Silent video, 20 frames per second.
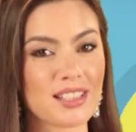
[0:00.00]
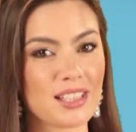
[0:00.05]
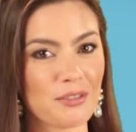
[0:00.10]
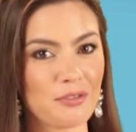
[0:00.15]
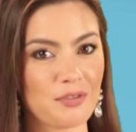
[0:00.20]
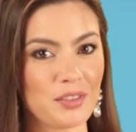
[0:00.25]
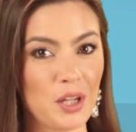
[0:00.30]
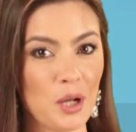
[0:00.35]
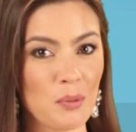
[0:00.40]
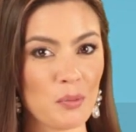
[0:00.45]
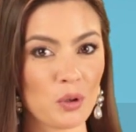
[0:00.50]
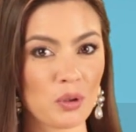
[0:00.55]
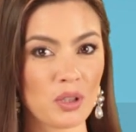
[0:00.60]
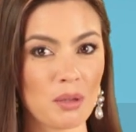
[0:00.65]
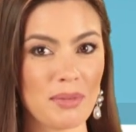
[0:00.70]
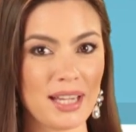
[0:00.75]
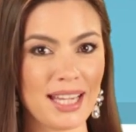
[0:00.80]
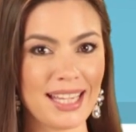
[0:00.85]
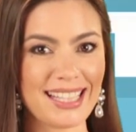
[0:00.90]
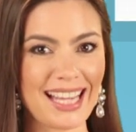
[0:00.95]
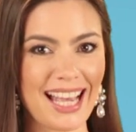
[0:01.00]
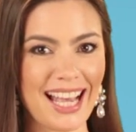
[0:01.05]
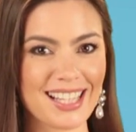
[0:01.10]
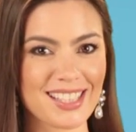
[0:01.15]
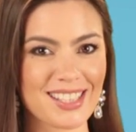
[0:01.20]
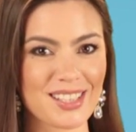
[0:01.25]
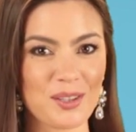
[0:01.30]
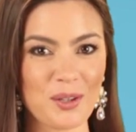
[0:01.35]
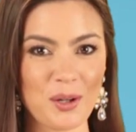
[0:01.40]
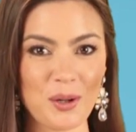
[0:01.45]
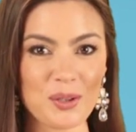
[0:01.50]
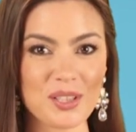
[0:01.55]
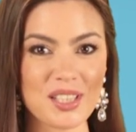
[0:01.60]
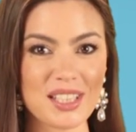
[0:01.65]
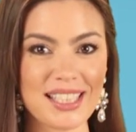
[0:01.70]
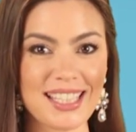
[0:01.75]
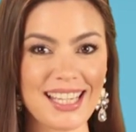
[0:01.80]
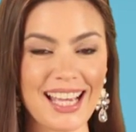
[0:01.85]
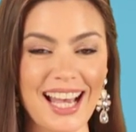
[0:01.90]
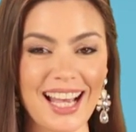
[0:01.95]
the film will remain as
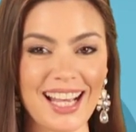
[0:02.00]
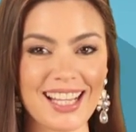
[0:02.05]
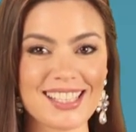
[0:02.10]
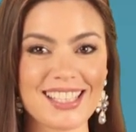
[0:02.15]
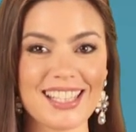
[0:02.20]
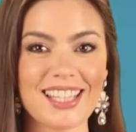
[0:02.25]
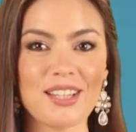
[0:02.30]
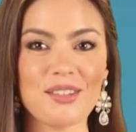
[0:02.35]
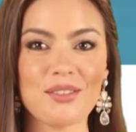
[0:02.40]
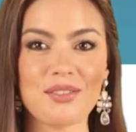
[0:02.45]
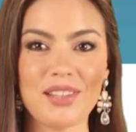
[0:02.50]
ghostly as a